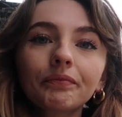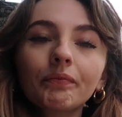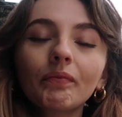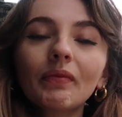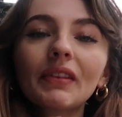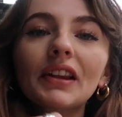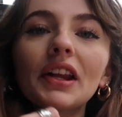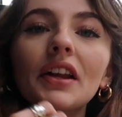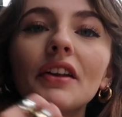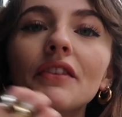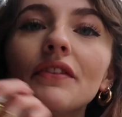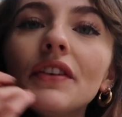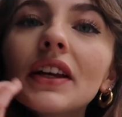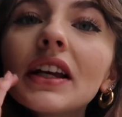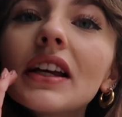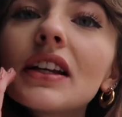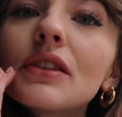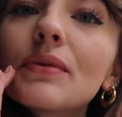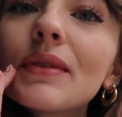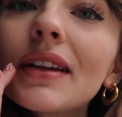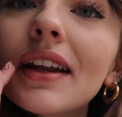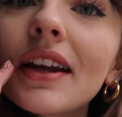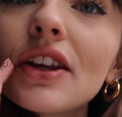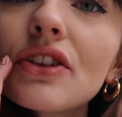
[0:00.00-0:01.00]
The thing
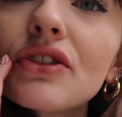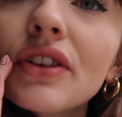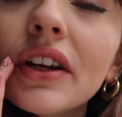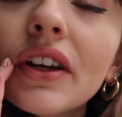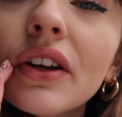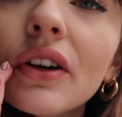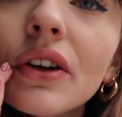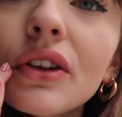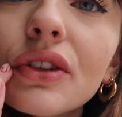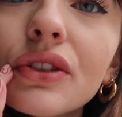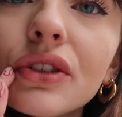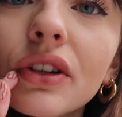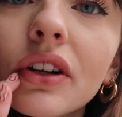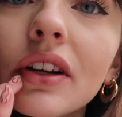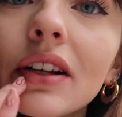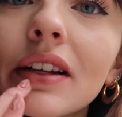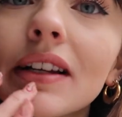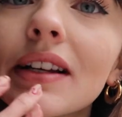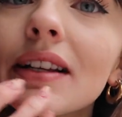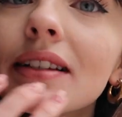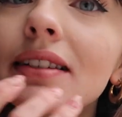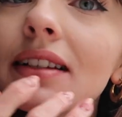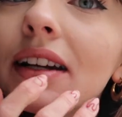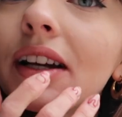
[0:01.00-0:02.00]
is, when I drink hot
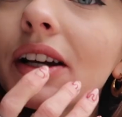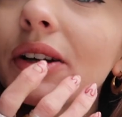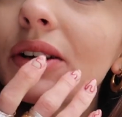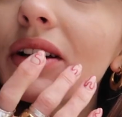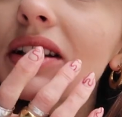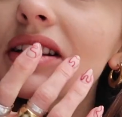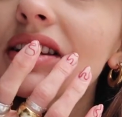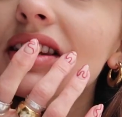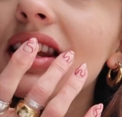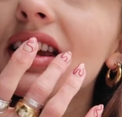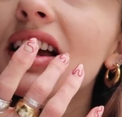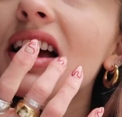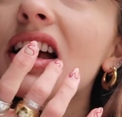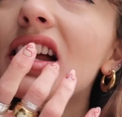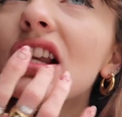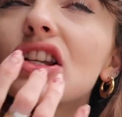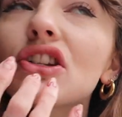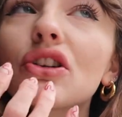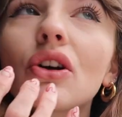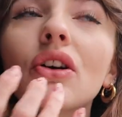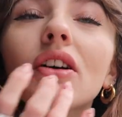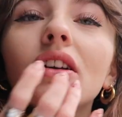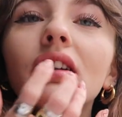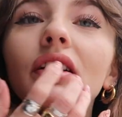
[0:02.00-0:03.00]
chocolates, I always get
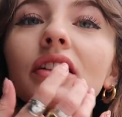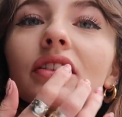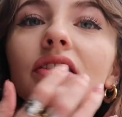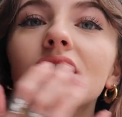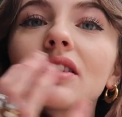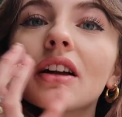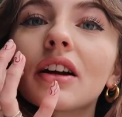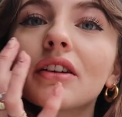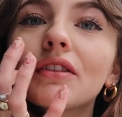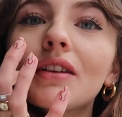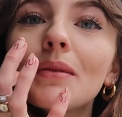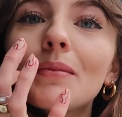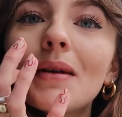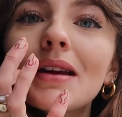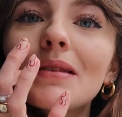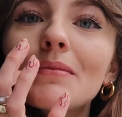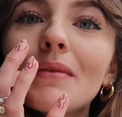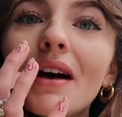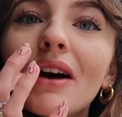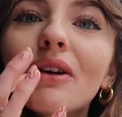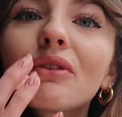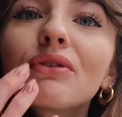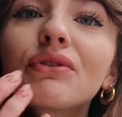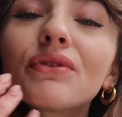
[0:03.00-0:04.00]
chocolate stuck around my
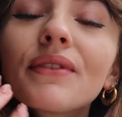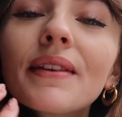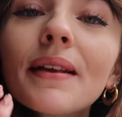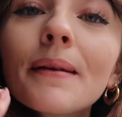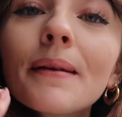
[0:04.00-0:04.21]
mouth.